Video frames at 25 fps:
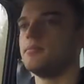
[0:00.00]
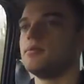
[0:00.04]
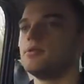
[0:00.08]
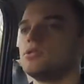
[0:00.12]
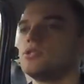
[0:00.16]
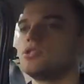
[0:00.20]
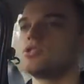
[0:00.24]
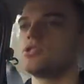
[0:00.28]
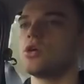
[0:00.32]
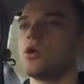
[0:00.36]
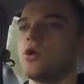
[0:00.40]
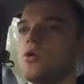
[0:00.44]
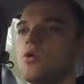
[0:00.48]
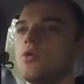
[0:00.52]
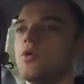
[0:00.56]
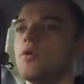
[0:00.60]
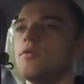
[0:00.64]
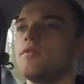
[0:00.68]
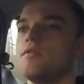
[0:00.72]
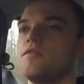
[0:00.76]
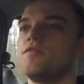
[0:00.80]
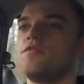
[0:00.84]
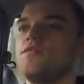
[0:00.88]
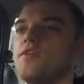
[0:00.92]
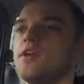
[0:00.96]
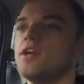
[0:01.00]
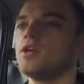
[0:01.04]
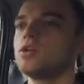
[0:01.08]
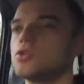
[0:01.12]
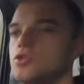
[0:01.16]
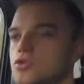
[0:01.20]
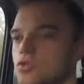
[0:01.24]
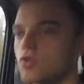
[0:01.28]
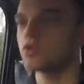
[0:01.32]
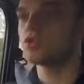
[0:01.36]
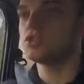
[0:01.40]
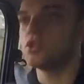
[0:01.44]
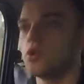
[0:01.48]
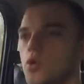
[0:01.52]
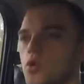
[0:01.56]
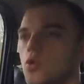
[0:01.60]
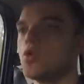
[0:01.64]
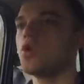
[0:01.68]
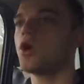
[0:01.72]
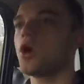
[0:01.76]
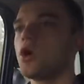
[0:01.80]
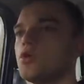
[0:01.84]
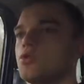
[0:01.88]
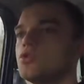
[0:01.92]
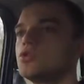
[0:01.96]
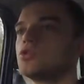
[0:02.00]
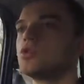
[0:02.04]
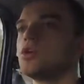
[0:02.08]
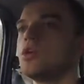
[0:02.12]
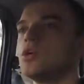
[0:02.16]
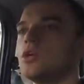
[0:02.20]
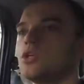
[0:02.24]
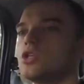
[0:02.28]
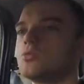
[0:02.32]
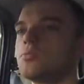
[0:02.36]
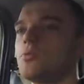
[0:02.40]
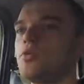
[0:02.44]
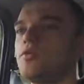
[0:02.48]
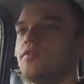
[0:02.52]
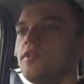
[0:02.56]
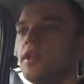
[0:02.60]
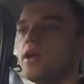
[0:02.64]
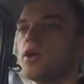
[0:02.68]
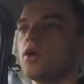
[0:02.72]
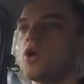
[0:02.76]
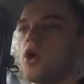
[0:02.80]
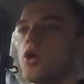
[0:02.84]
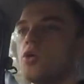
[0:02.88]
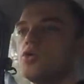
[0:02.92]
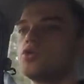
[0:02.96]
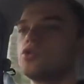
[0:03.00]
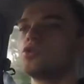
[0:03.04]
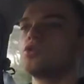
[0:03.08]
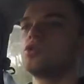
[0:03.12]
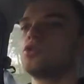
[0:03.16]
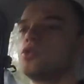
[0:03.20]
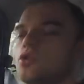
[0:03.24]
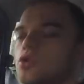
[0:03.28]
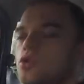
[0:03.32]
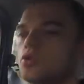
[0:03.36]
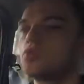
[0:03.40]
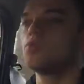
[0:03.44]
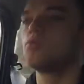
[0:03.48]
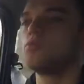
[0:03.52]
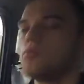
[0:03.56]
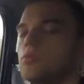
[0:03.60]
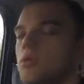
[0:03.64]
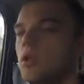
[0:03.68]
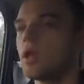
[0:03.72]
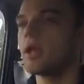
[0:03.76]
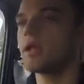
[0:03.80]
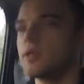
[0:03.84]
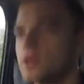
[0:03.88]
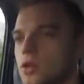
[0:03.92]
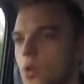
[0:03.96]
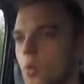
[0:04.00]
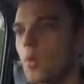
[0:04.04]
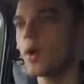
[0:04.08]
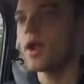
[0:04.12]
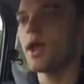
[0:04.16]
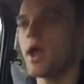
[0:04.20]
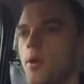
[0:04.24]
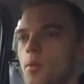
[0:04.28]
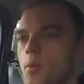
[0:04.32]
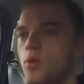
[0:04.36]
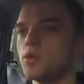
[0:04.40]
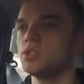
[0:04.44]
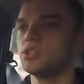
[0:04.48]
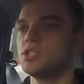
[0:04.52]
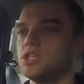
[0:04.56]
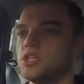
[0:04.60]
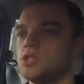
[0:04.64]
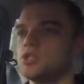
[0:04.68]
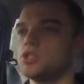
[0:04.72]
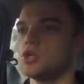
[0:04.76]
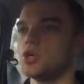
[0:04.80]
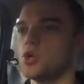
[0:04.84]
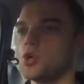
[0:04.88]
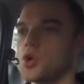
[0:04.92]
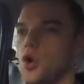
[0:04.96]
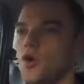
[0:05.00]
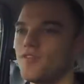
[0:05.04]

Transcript: So fingers crossed it all goes smoothly and goes like the way I want it to.